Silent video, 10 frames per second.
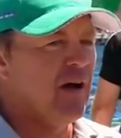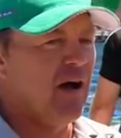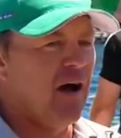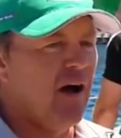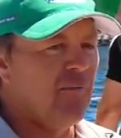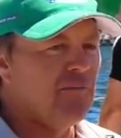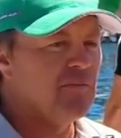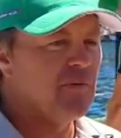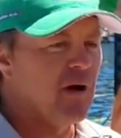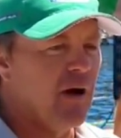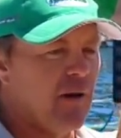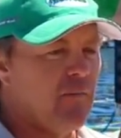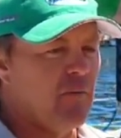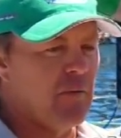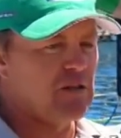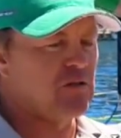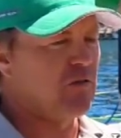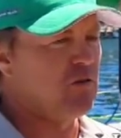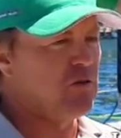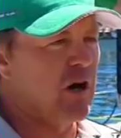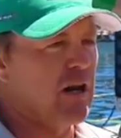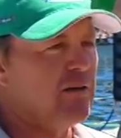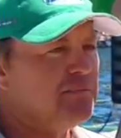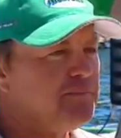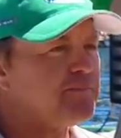a number of months of crew training.